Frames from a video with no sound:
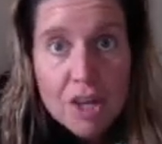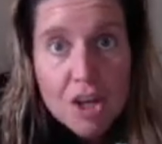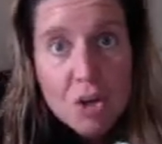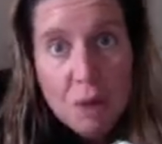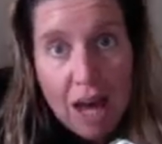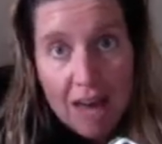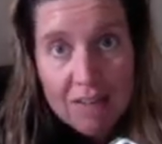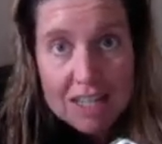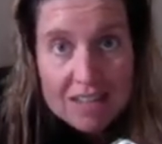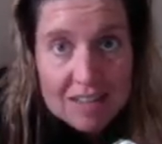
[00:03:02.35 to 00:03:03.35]
You have
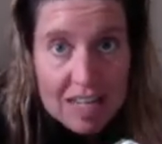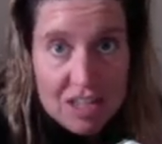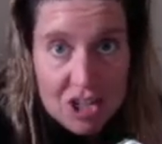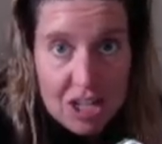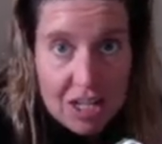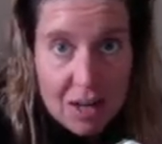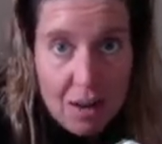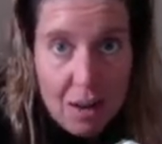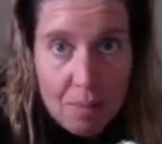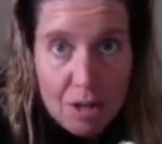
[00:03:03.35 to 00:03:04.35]
an extension,
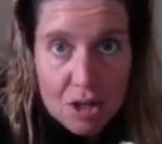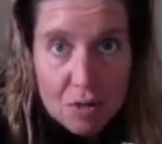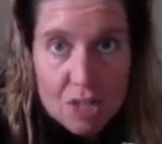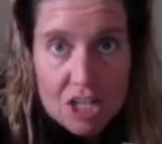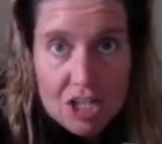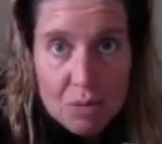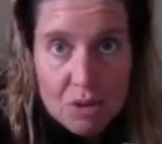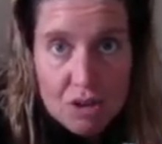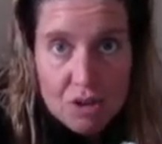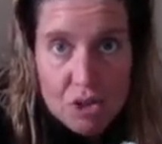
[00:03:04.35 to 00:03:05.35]
but you're reaching
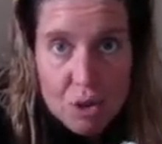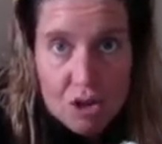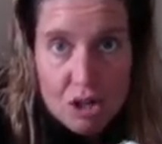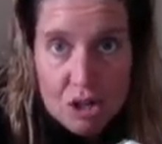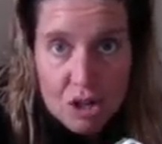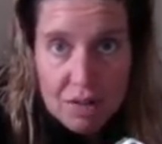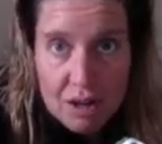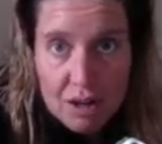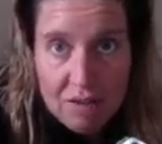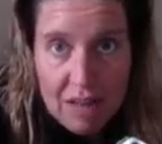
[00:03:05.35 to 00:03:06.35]
with your shoulder and you're
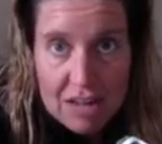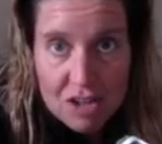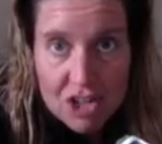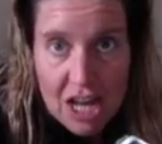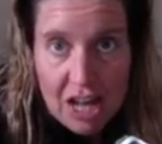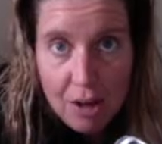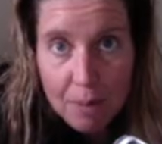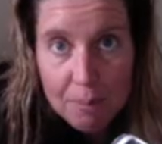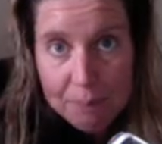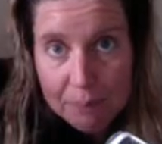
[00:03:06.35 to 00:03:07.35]
very flat and
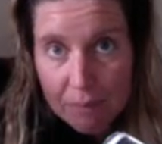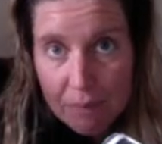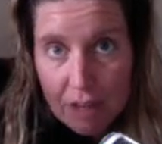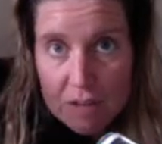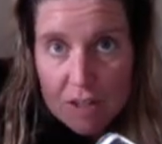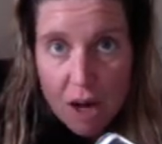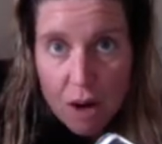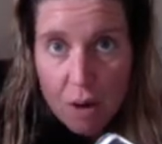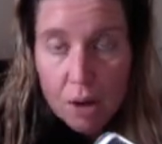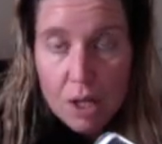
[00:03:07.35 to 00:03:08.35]
shallow.
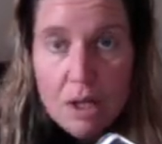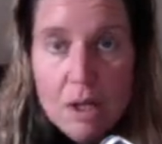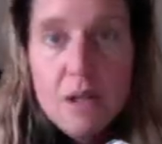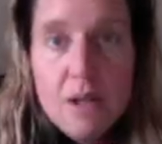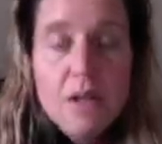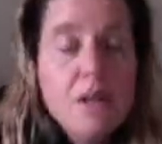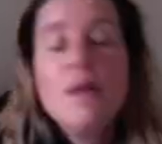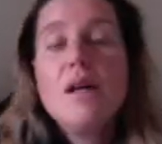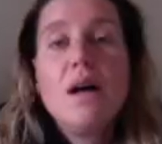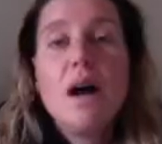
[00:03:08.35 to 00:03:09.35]
So
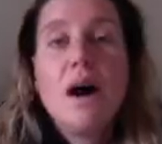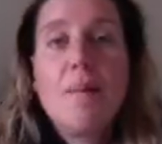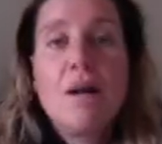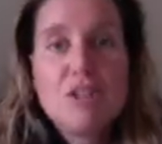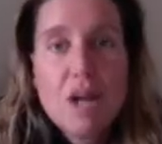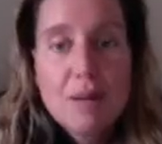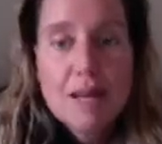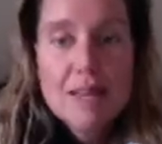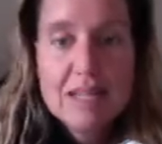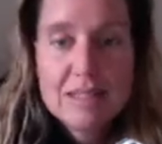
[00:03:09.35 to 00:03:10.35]
I'll talk
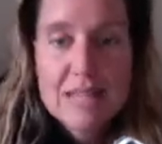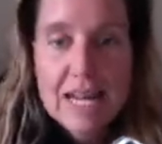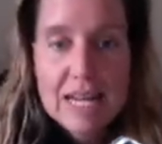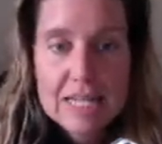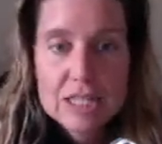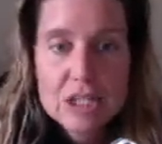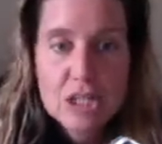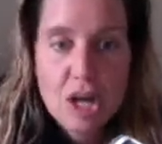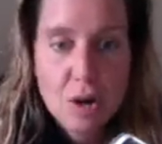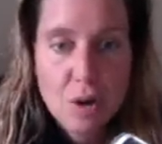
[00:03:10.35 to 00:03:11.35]
about that in a second.
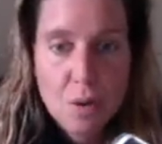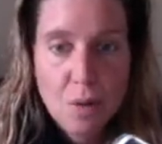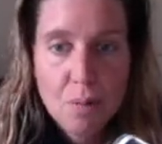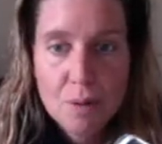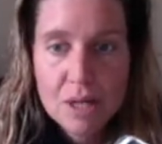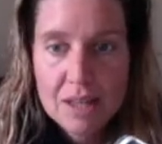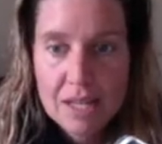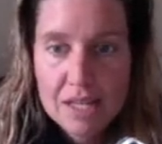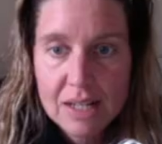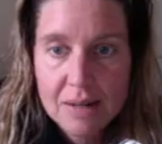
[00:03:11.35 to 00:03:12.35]
So
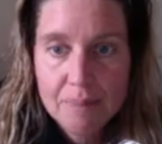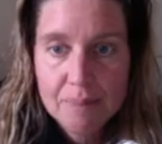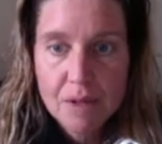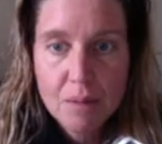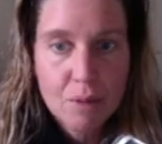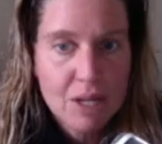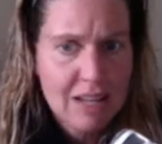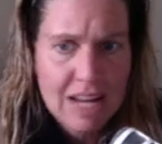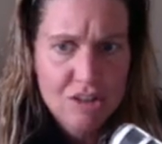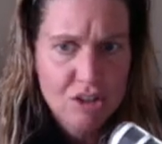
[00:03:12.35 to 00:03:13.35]
breathing
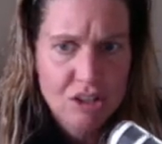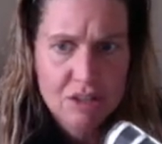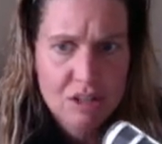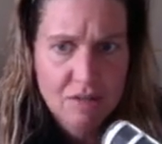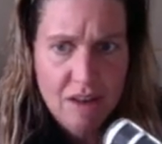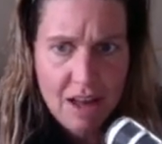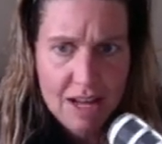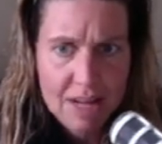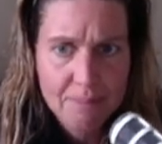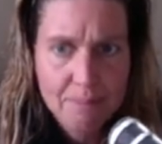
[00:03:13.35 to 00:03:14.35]
actually looks
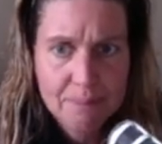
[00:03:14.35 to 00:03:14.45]
fine.